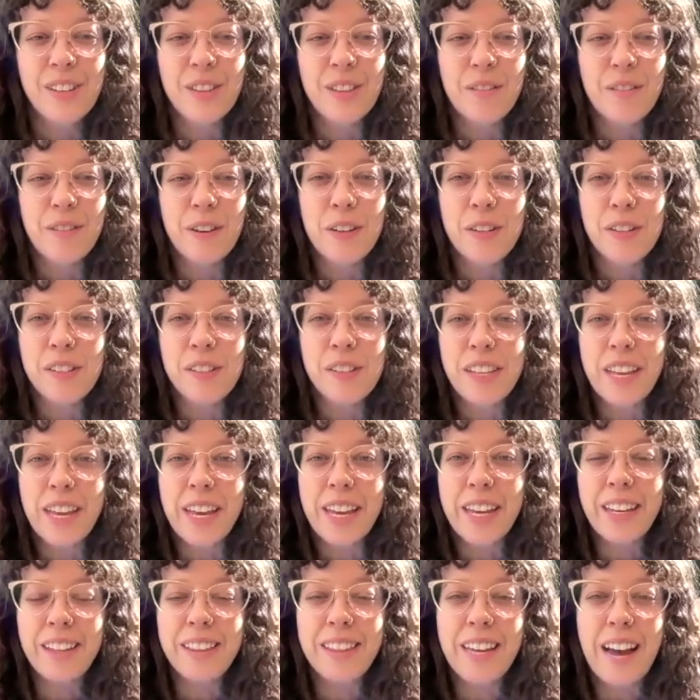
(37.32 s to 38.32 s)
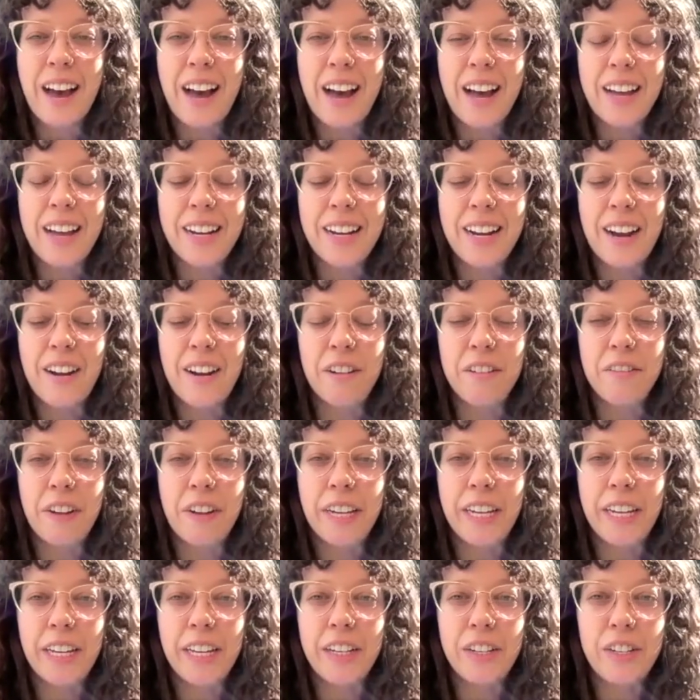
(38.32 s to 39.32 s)
So, the first thing that I'll
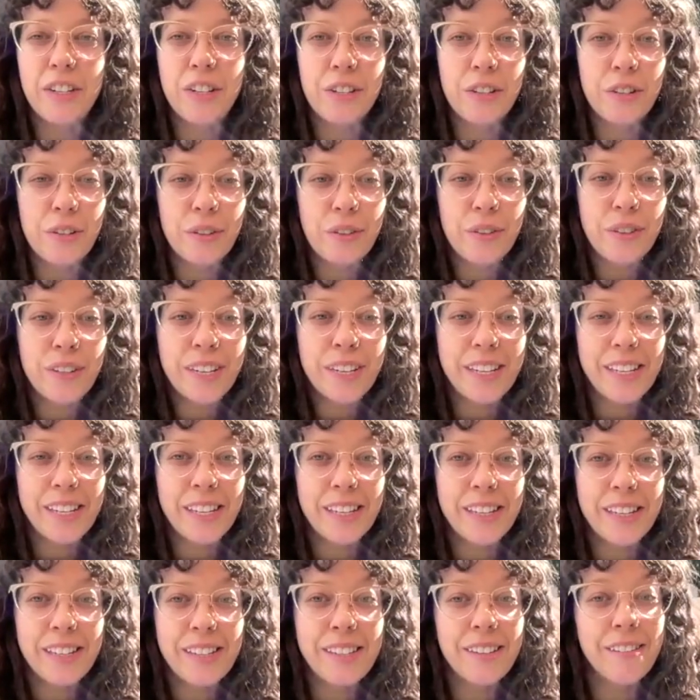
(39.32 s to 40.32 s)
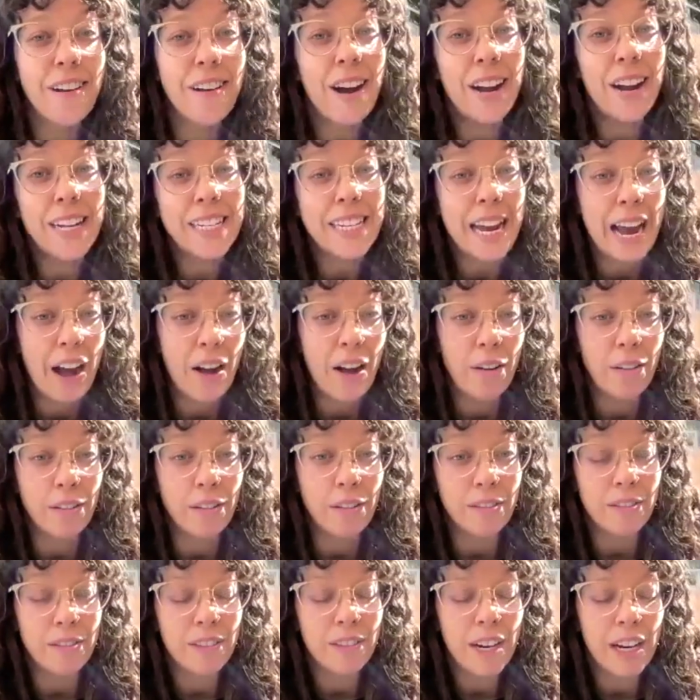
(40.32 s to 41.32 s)
invite you to do is lie
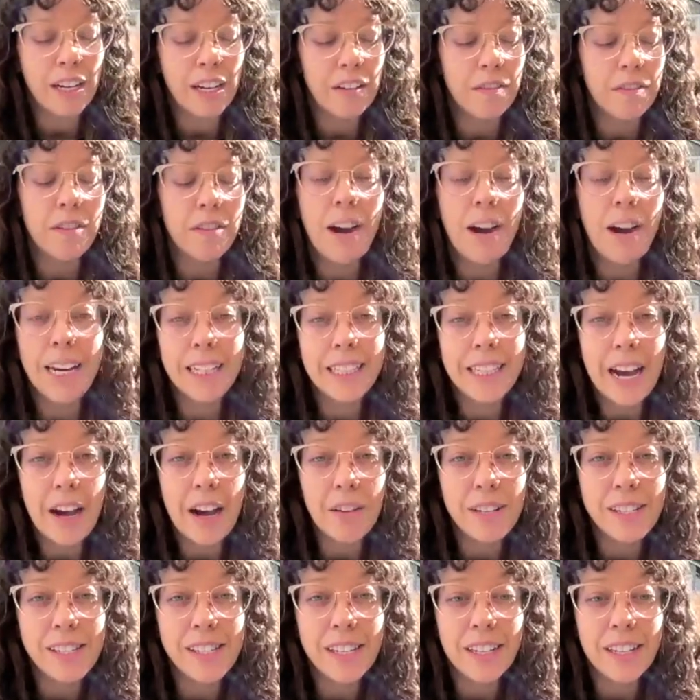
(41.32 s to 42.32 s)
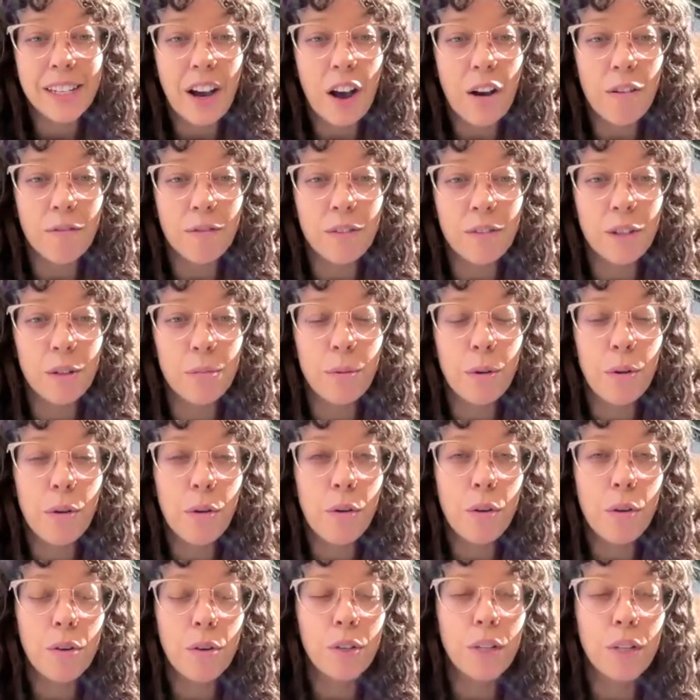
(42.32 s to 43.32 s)
down. And if lying down isn't
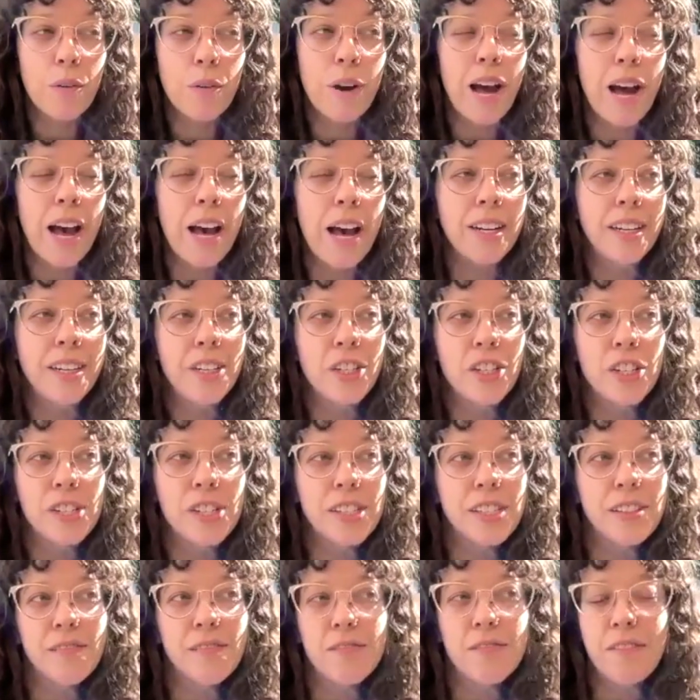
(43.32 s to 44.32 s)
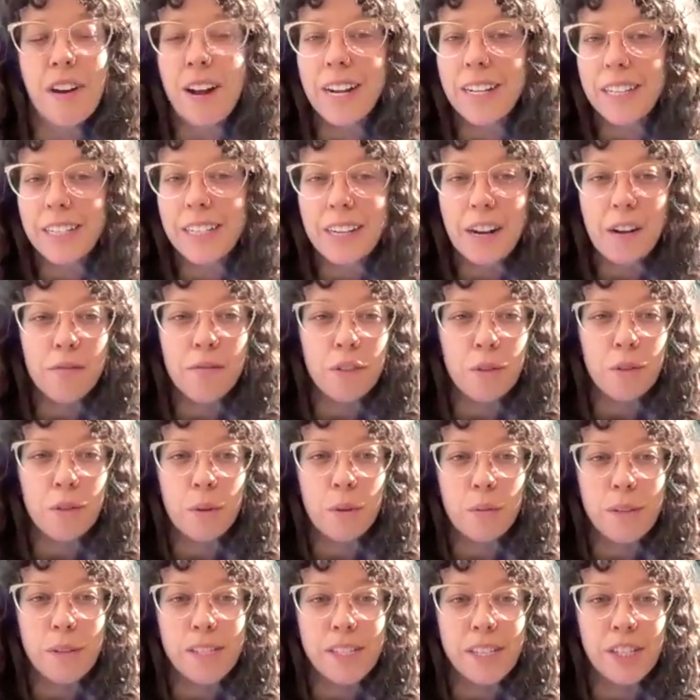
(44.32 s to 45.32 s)
comfortable, go ahead and just find a
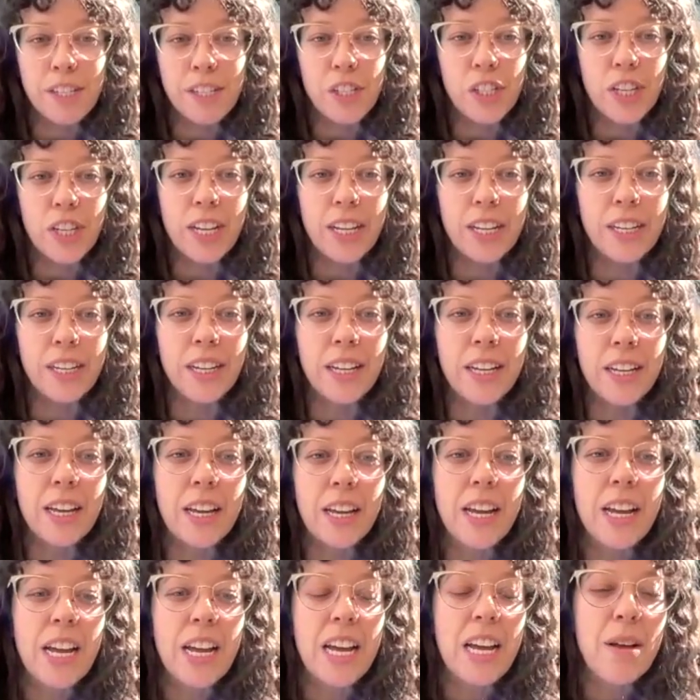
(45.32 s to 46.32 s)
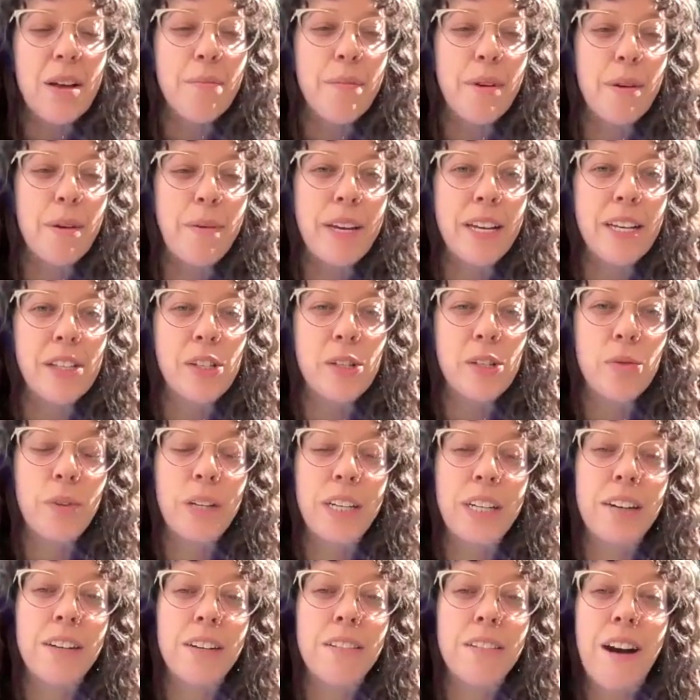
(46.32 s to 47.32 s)
comfortable position. Maybe it's
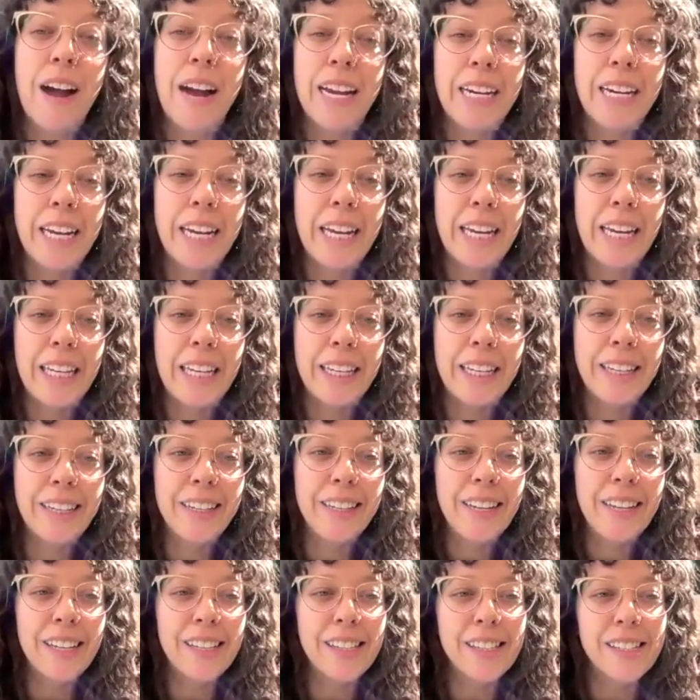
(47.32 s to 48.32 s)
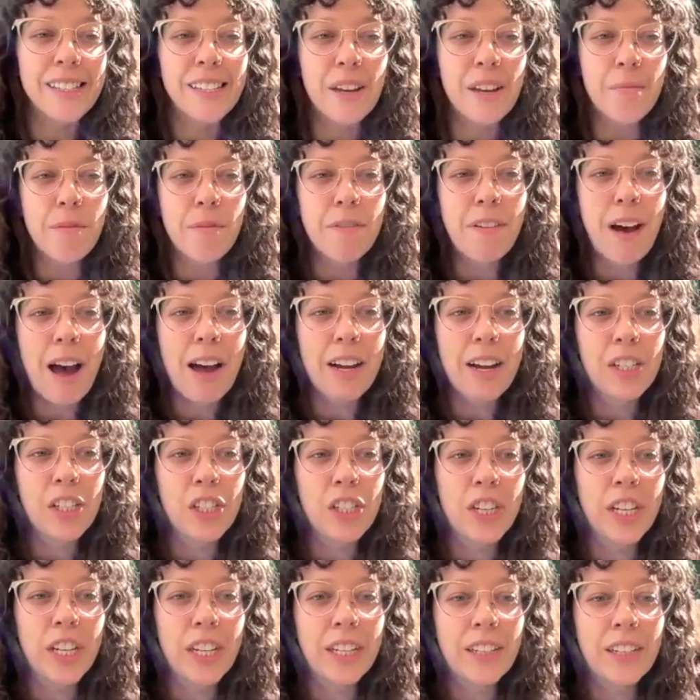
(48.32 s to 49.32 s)
reclining in some
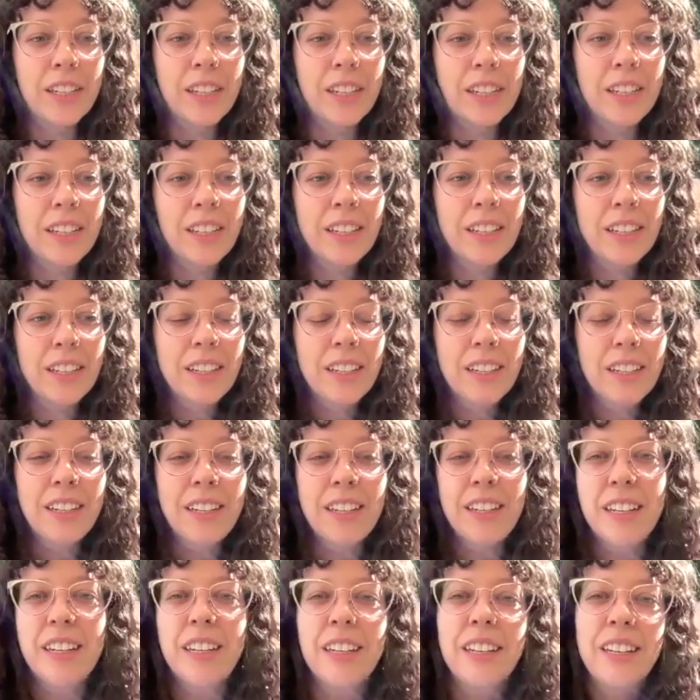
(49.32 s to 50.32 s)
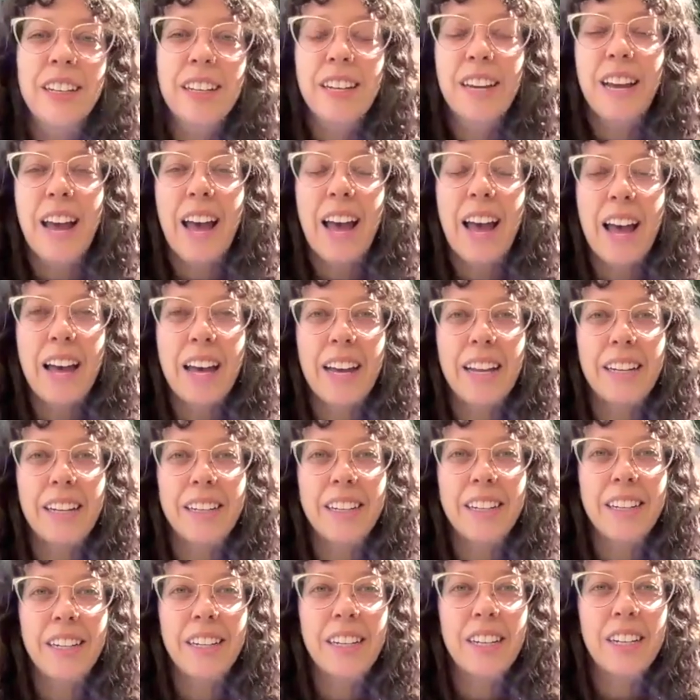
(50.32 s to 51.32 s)
fashion
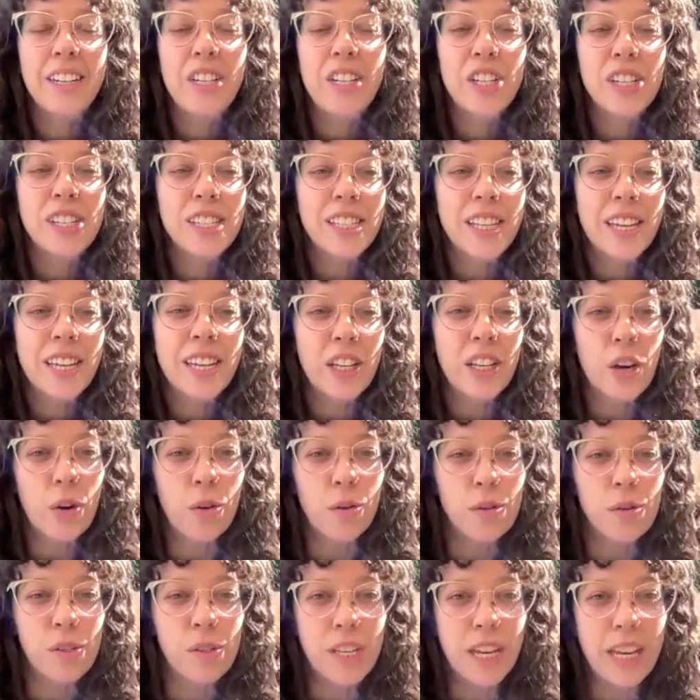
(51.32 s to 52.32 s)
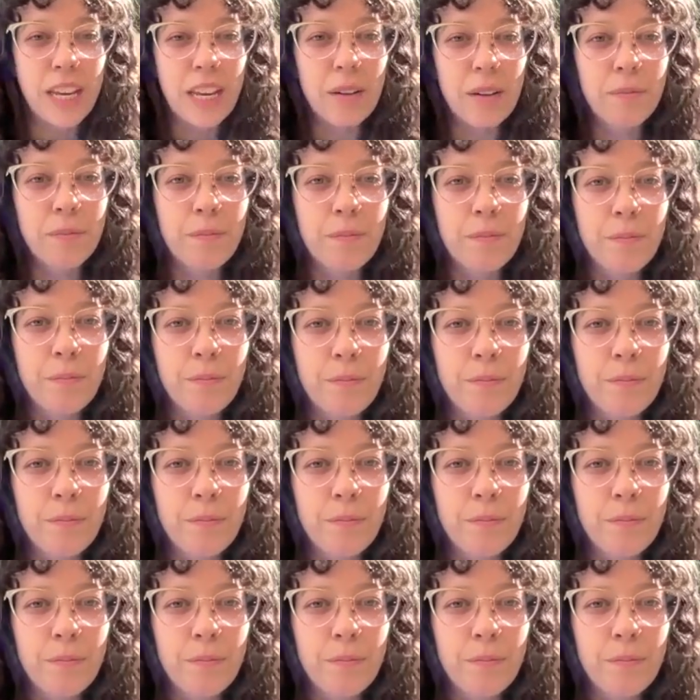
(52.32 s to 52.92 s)
and just get cozy.